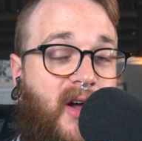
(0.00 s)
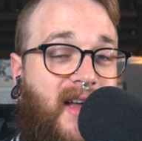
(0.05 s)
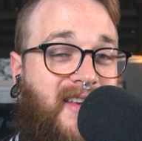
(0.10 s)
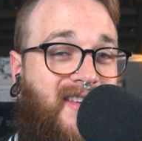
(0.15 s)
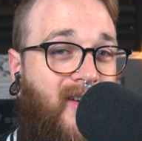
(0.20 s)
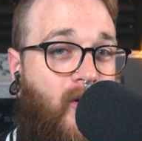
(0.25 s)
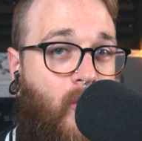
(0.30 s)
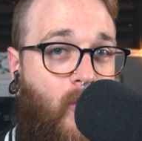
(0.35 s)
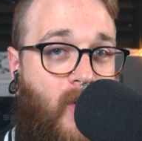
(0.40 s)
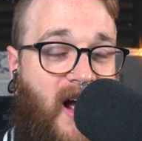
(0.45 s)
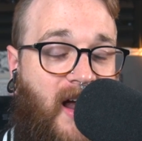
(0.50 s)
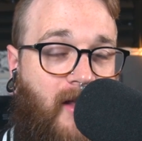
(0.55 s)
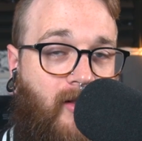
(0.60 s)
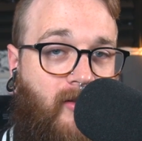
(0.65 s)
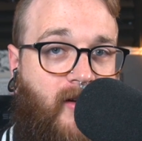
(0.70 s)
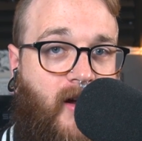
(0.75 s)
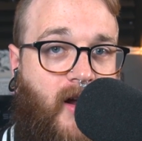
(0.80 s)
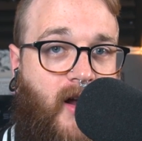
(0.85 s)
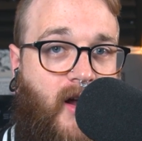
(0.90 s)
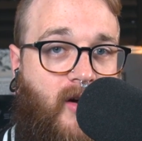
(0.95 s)
I did a while
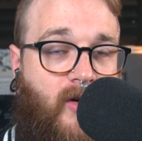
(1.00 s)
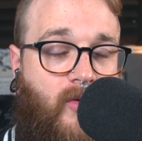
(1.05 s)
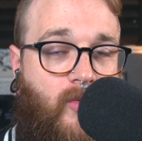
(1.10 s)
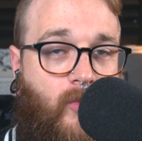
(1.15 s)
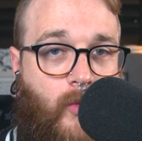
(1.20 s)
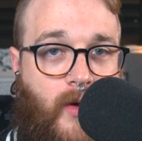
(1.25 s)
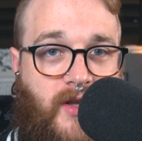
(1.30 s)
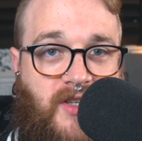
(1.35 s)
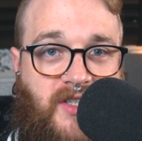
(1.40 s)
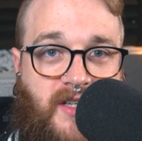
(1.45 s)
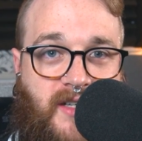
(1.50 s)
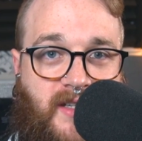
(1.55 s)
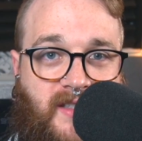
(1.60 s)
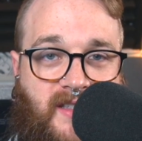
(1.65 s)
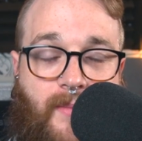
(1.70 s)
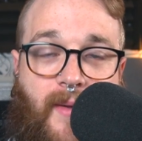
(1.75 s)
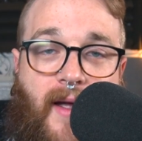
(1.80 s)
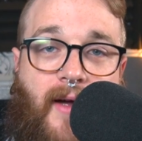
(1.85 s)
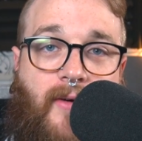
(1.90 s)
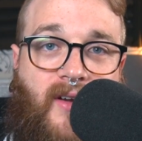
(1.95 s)
ago, which is
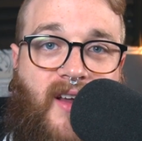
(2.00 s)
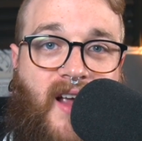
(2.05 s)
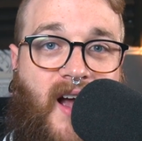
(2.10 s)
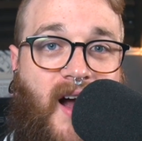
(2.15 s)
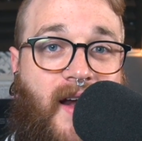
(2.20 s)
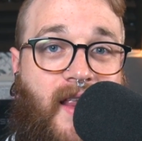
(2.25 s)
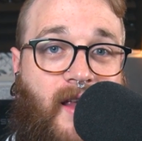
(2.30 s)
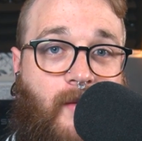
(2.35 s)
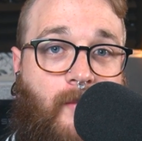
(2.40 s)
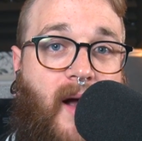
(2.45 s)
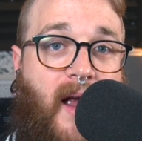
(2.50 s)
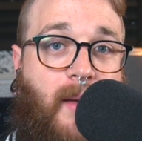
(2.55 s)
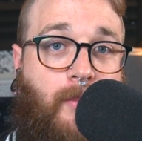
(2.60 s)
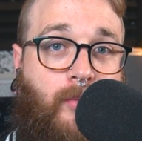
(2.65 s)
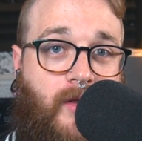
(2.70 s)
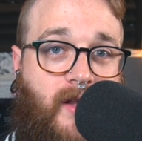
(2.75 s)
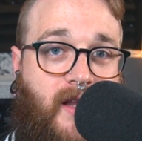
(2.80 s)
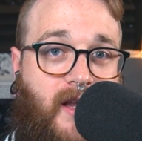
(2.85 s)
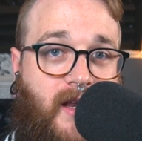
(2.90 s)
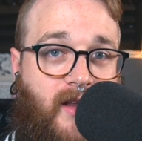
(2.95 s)
about cutting mic
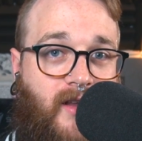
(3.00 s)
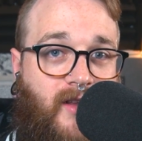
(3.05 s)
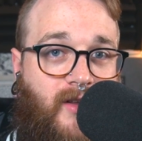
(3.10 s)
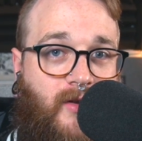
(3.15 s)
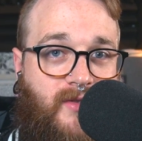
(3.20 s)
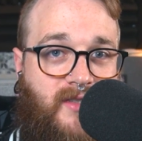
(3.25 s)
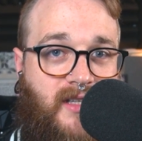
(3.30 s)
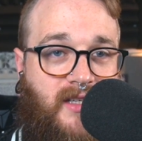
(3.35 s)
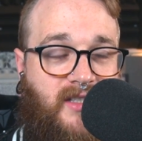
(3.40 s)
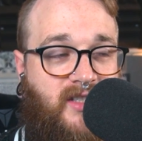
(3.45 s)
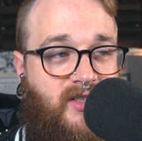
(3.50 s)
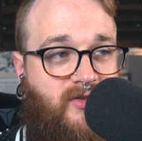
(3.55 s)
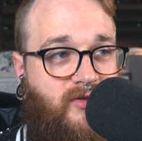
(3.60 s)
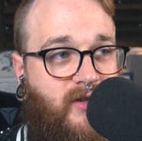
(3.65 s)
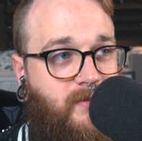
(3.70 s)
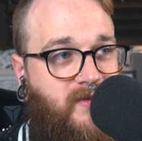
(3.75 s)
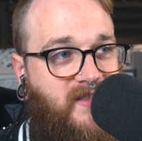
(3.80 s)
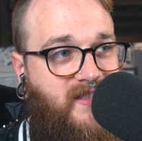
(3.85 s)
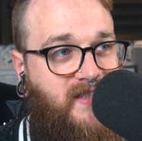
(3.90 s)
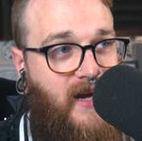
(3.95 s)
bleed using
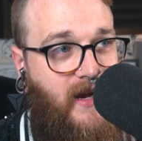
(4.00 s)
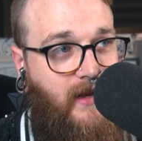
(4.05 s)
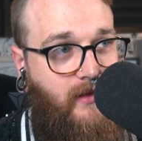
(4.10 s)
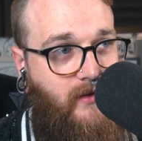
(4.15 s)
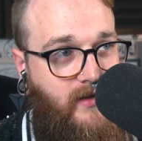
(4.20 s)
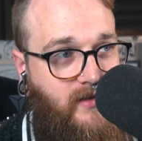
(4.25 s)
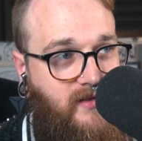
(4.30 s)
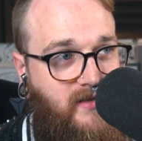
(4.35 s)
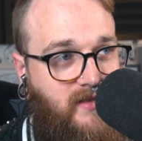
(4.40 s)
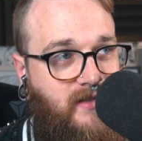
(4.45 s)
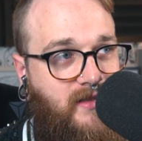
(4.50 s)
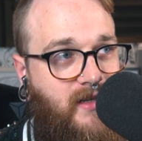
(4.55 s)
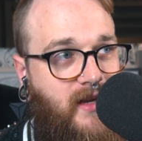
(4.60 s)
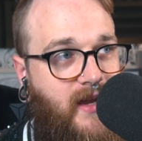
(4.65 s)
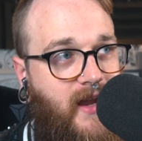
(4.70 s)
strip silence.